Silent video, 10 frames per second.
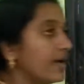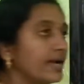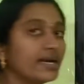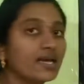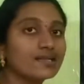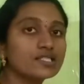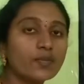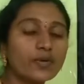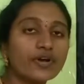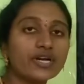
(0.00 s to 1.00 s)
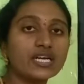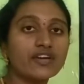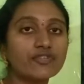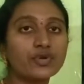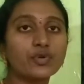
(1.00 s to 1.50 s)
And also product
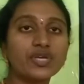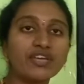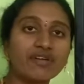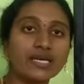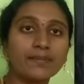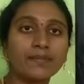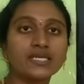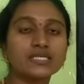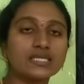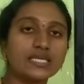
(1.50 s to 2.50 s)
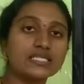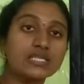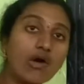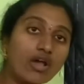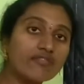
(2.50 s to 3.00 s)
of two even numbers is
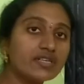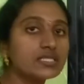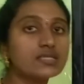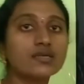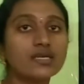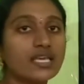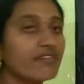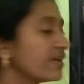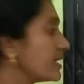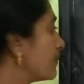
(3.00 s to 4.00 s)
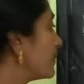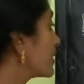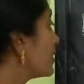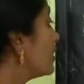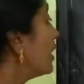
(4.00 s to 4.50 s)
always even number.